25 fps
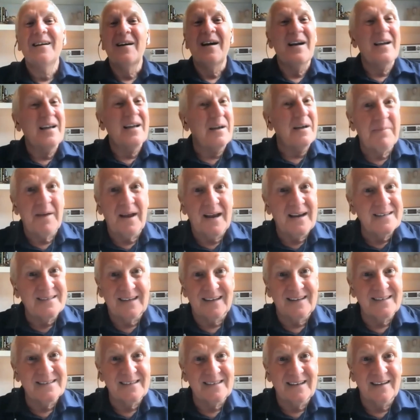
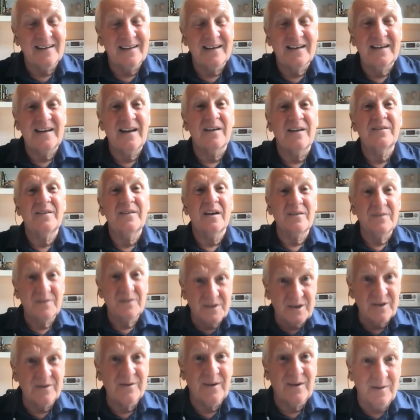Amazing, isn't it? Those
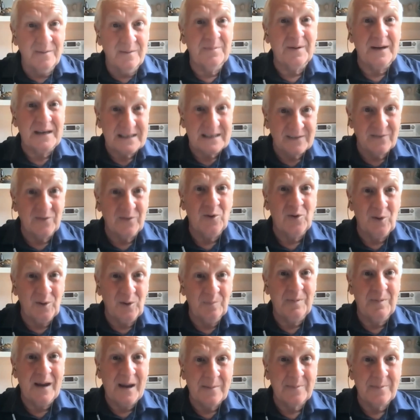two companies of all
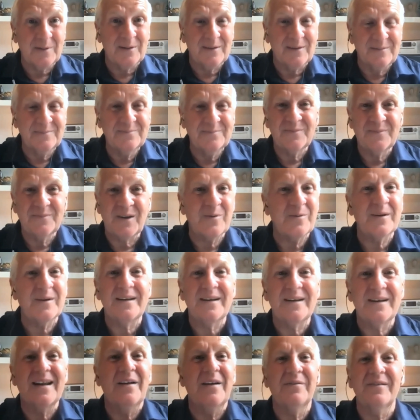people you would
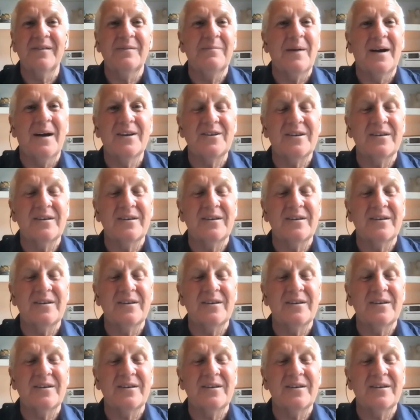never imagine.